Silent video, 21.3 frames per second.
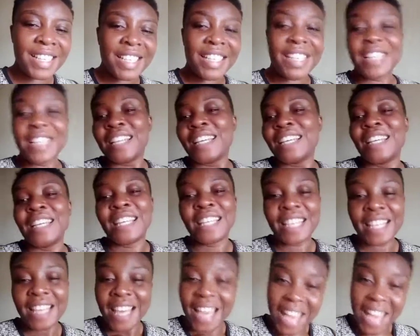Hello
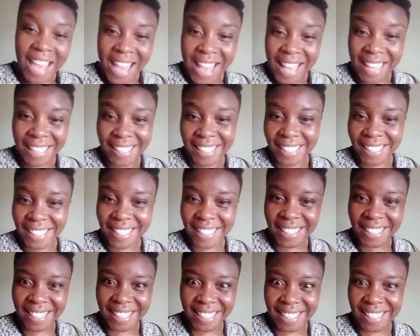
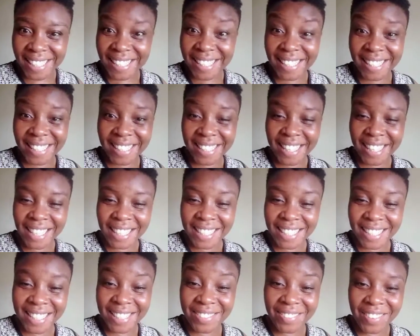everyone, how are
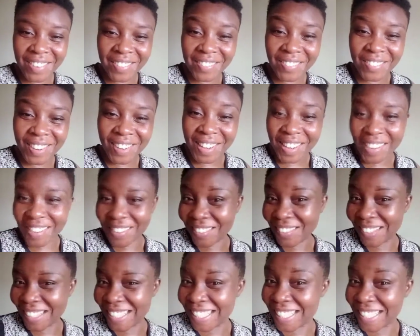you doing?
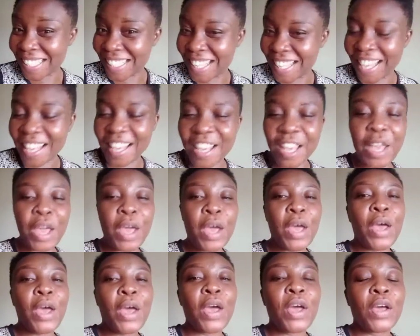I am
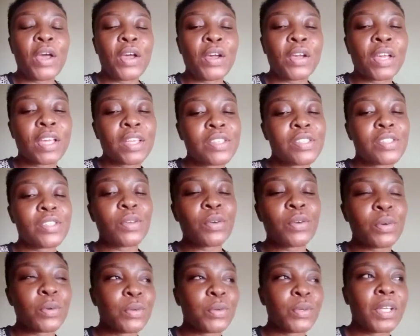Letitia
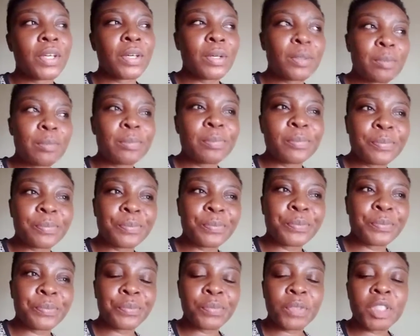Odunuga.
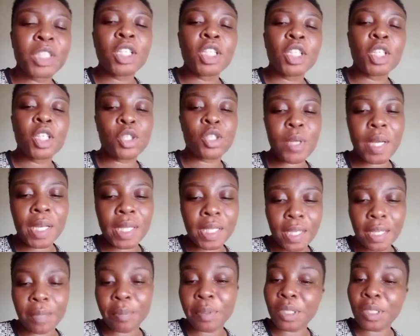
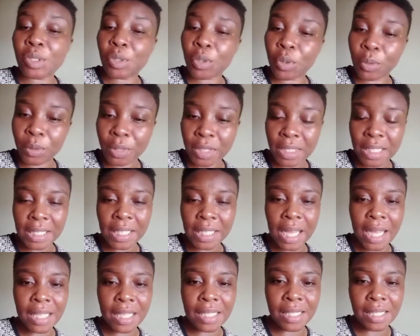Okay, so today
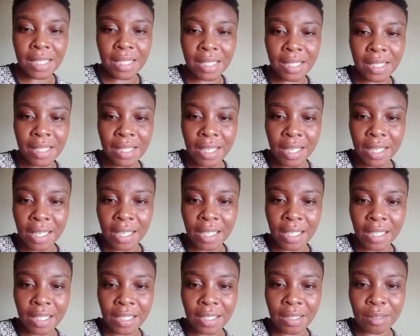
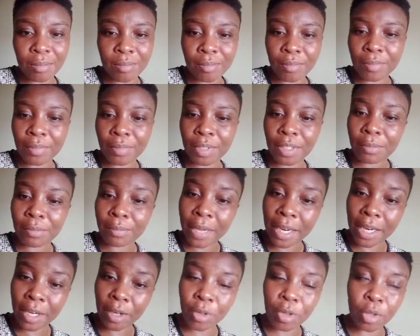taking out
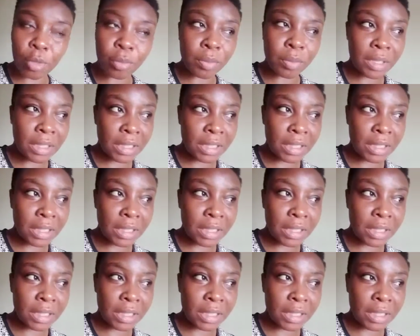I'm